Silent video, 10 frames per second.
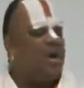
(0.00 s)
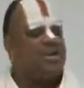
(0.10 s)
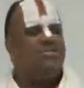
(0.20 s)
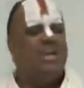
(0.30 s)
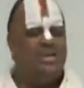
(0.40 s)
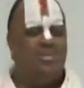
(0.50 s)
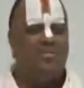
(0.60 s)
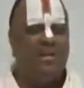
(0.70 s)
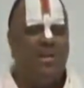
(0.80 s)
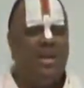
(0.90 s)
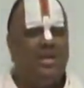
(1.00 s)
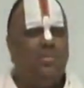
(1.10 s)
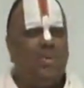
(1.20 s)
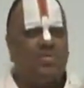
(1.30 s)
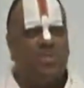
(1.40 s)
So whatever it may
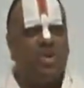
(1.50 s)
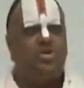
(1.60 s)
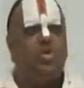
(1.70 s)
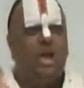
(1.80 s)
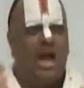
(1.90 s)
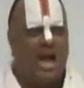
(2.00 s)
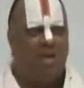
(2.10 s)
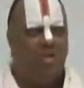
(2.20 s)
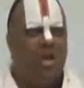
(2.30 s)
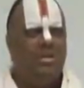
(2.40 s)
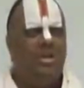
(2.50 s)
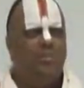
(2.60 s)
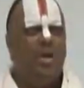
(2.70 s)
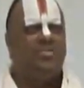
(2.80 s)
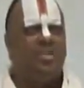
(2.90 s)
be, a person should have
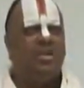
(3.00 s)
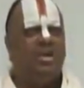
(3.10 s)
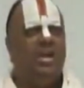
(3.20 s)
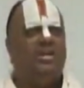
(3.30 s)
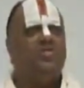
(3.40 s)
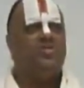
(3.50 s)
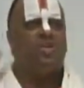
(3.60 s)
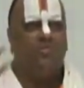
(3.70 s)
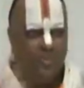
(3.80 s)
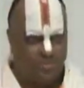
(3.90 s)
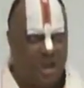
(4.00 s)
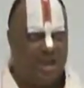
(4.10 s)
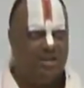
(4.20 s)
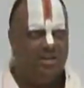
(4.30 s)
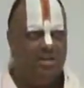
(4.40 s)
a basic creative stuff
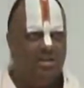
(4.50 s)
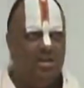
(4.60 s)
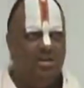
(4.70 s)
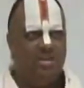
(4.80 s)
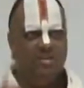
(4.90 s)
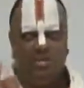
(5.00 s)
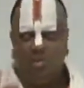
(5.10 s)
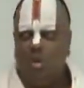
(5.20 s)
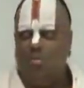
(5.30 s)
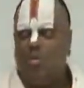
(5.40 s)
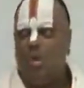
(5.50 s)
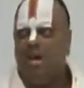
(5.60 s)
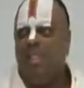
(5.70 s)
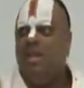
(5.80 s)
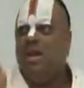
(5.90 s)
inside. This is rule
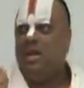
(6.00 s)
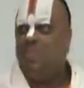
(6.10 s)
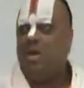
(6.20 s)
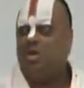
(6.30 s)
number one.